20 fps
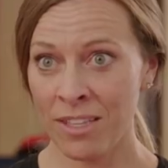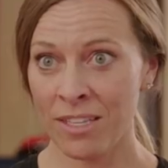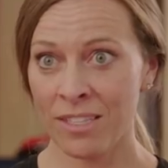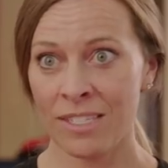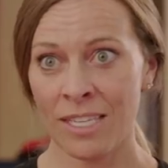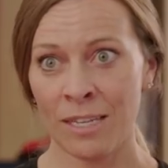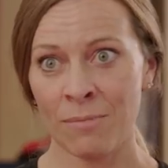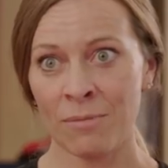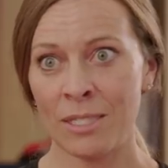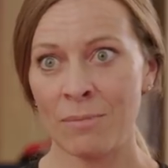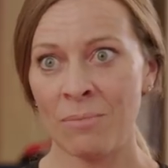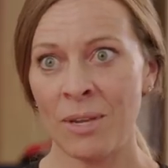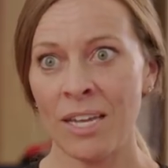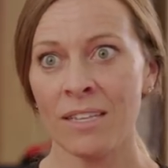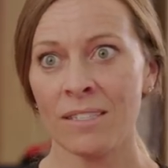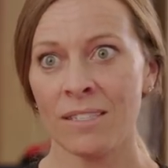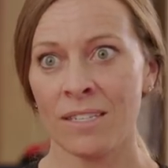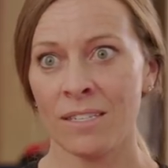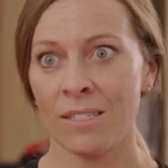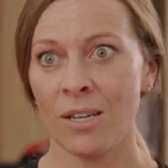in the same
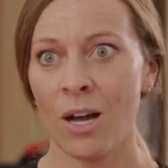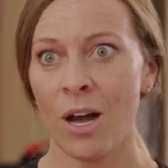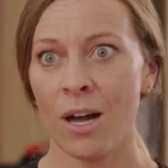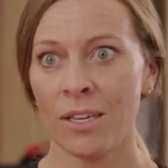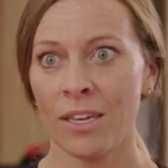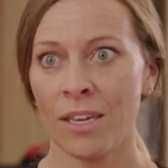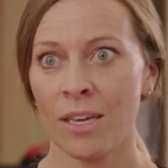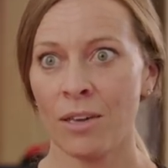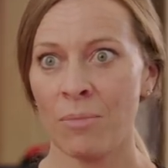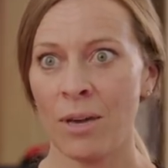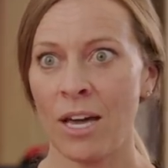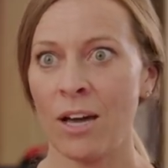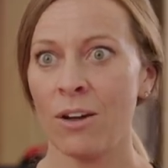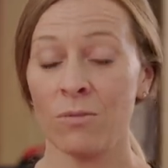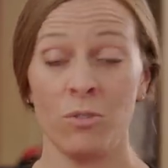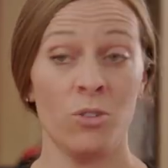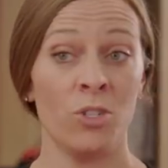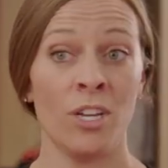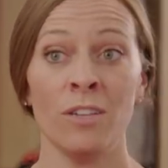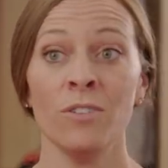space and talking about
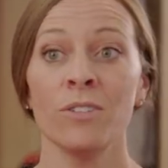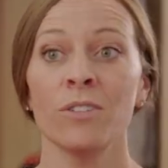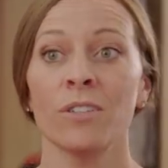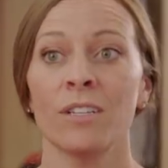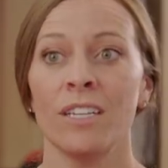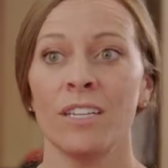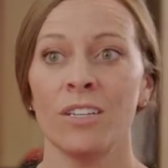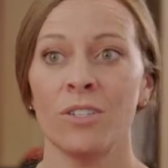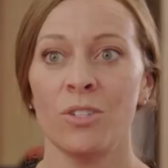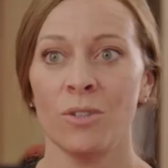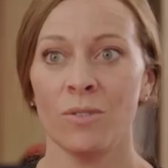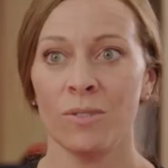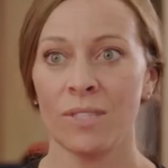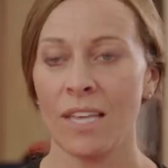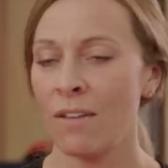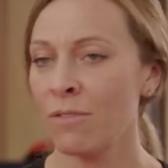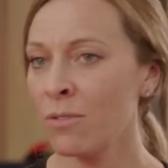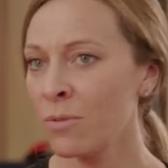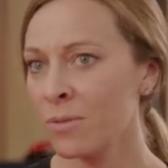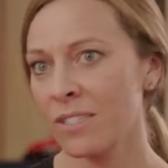gender issues,
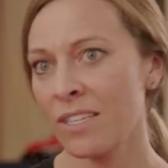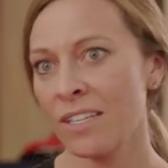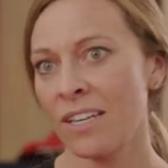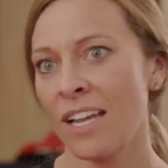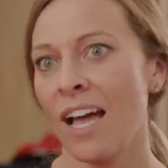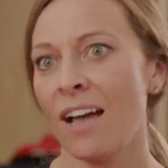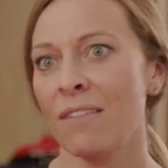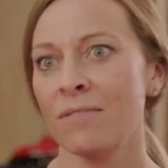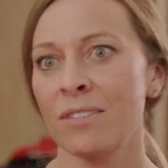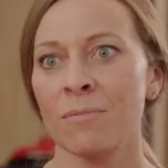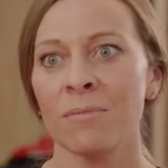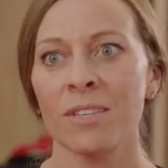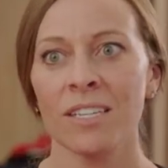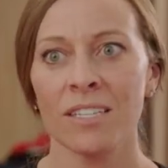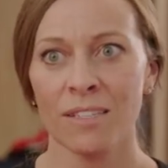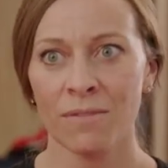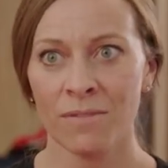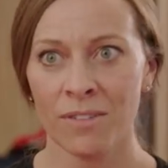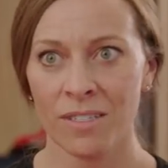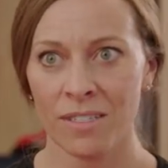everyone's gonna have something
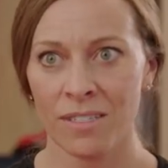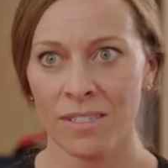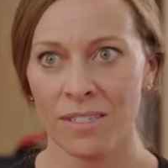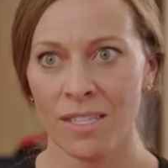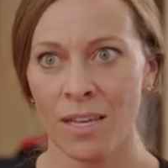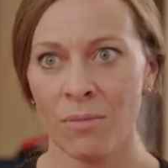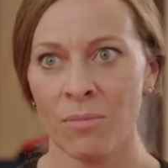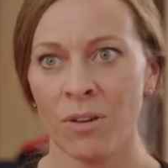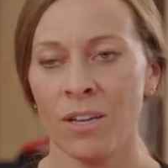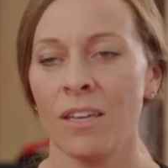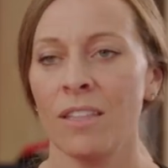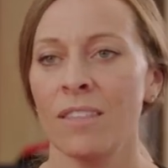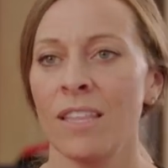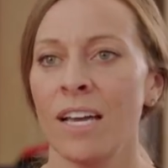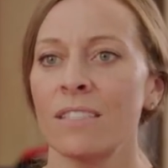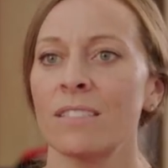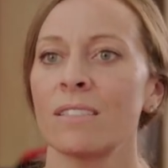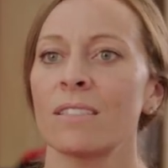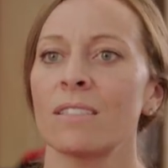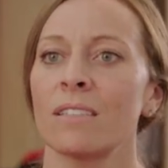different to say,
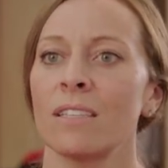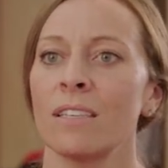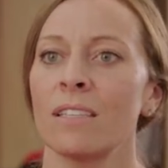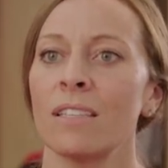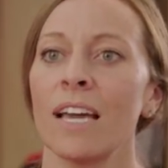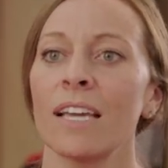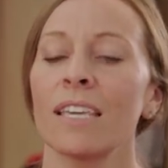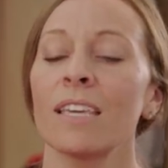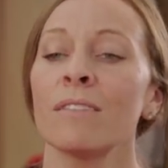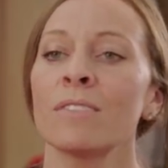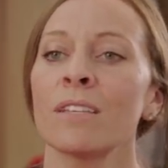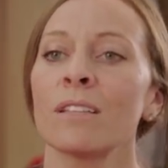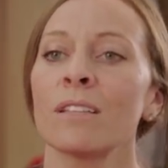but that gives